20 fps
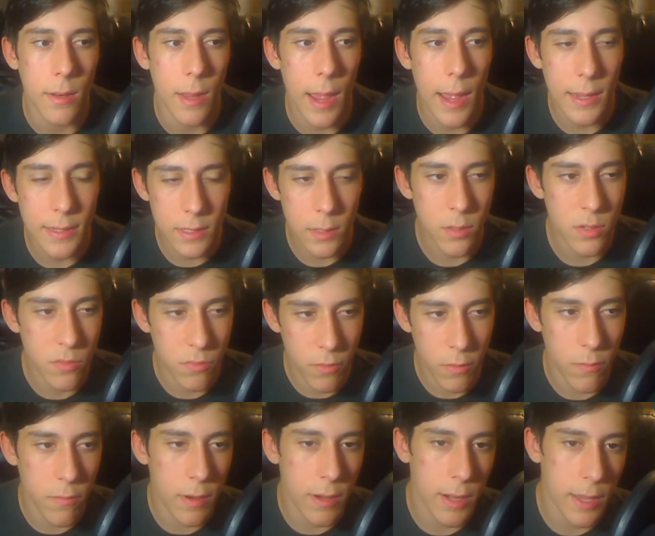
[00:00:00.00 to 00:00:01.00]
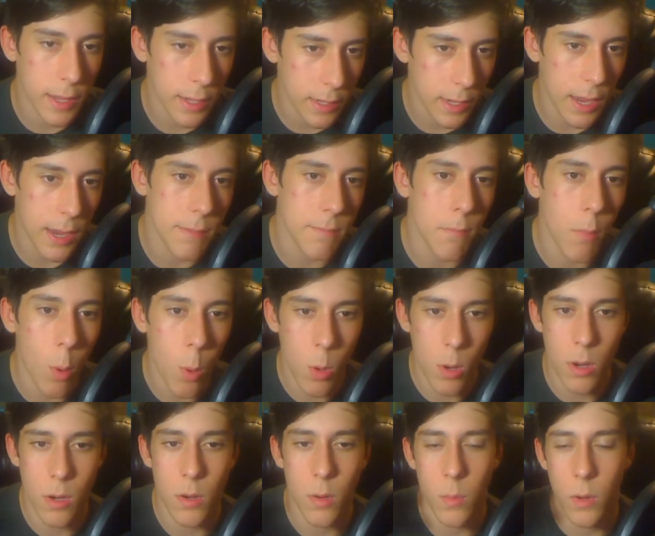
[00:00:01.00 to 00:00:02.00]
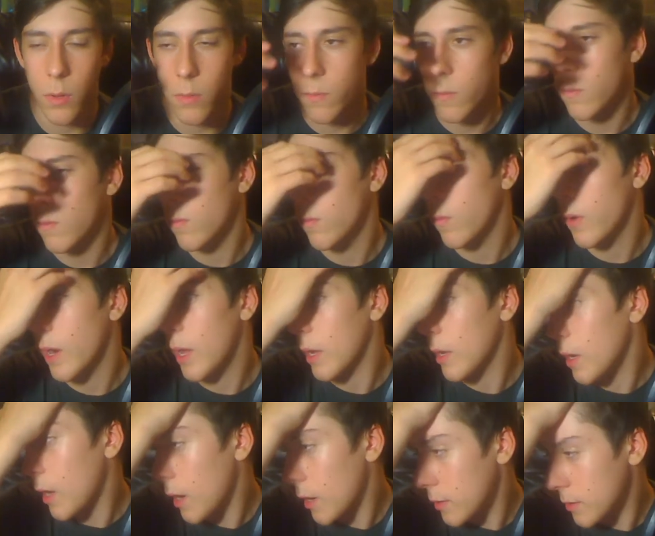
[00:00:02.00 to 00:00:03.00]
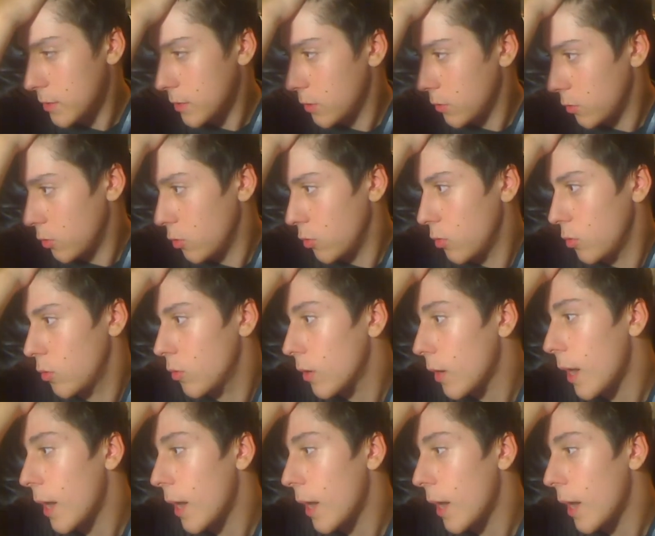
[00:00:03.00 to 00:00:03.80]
as I was rereading, and more when I got into,